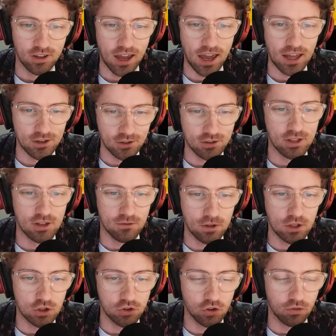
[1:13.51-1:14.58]
and he
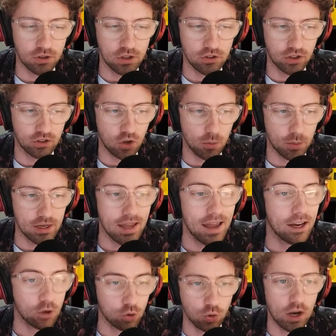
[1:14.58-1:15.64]
finishes off in his next comment,
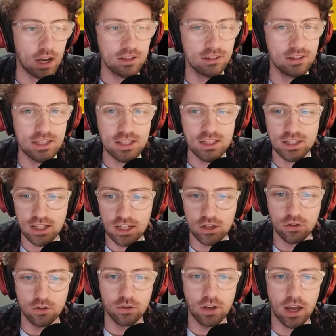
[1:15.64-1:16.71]
crazy indeed, dude.